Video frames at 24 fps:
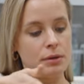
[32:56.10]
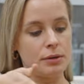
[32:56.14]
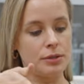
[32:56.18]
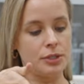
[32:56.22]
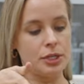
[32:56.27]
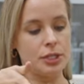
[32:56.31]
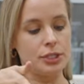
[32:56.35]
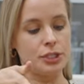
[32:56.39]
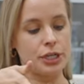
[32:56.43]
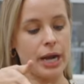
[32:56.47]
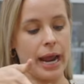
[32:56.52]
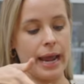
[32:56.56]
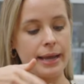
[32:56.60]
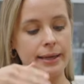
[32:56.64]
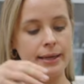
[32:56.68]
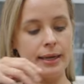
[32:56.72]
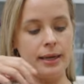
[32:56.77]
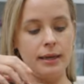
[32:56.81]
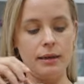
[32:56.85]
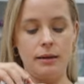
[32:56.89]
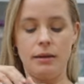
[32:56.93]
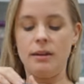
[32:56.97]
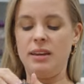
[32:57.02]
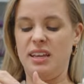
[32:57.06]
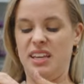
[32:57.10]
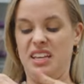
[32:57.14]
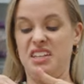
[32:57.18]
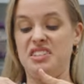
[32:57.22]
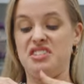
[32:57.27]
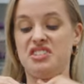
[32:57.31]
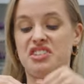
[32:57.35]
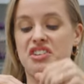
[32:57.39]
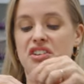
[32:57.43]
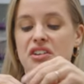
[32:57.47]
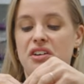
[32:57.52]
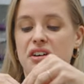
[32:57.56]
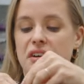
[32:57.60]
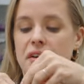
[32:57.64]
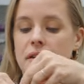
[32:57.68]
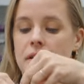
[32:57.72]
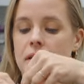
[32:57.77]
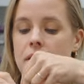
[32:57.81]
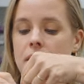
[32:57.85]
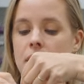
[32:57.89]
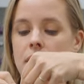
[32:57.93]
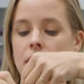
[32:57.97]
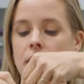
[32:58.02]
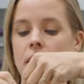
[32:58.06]
to jacket is good.
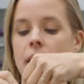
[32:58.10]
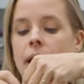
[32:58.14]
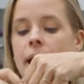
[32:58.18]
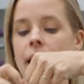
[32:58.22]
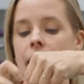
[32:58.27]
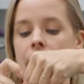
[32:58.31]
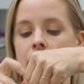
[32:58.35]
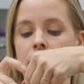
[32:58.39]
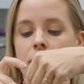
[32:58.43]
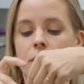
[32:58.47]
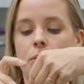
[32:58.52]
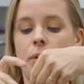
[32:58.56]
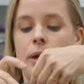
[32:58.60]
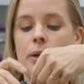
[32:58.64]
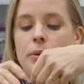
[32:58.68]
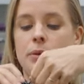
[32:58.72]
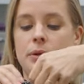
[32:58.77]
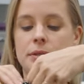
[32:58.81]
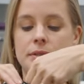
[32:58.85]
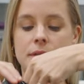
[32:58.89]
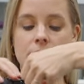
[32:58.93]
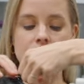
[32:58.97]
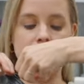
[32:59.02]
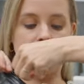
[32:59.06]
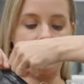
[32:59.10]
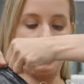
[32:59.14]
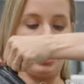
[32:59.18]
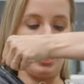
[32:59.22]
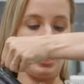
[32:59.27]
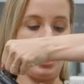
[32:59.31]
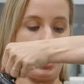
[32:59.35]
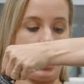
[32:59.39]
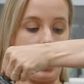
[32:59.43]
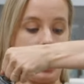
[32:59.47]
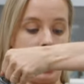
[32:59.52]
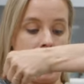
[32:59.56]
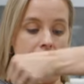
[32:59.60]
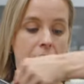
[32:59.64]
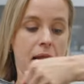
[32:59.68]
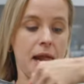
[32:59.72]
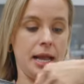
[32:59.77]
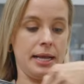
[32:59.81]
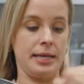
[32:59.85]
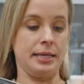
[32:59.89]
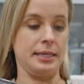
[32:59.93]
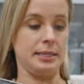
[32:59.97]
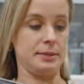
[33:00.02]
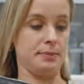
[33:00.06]
And the way we'll test that
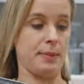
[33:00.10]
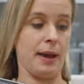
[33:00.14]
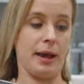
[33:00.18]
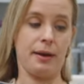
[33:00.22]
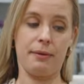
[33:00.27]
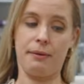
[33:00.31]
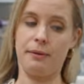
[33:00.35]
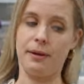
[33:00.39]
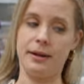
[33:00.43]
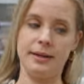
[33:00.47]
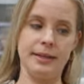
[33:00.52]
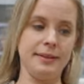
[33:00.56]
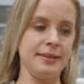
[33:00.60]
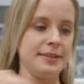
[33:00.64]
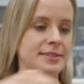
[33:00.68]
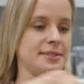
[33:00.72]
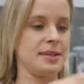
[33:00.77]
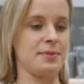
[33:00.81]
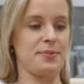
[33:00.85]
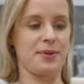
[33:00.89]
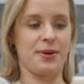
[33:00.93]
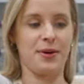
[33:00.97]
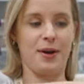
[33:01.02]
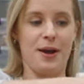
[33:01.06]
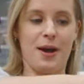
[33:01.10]
is by running the zipper